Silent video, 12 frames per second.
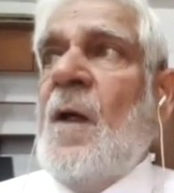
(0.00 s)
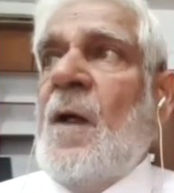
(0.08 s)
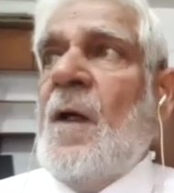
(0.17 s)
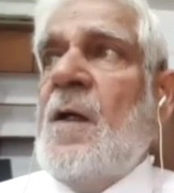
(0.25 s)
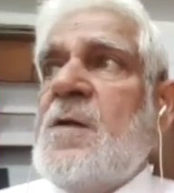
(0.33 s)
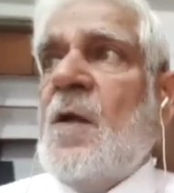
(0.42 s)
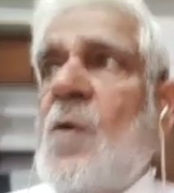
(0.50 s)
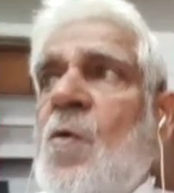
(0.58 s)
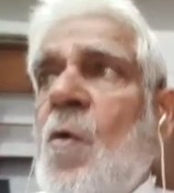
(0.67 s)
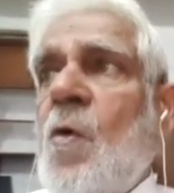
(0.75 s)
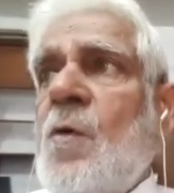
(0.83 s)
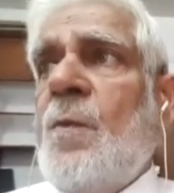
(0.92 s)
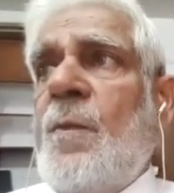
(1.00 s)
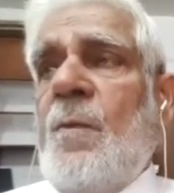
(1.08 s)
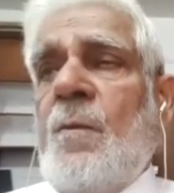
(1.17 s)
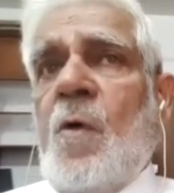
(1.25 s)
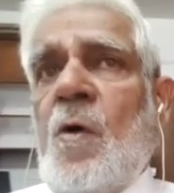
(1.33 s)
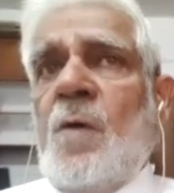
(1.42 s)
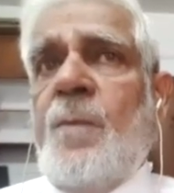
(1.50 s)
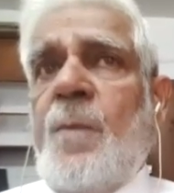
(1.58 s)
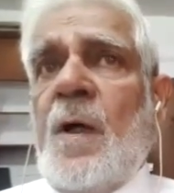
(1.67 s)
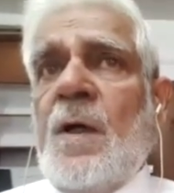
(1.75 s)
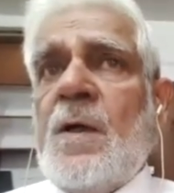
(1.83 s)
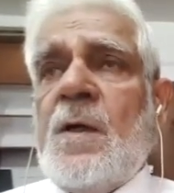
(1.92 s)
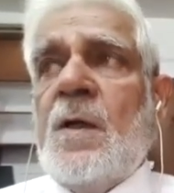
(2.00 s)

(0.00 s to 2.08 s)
is a good ballpark.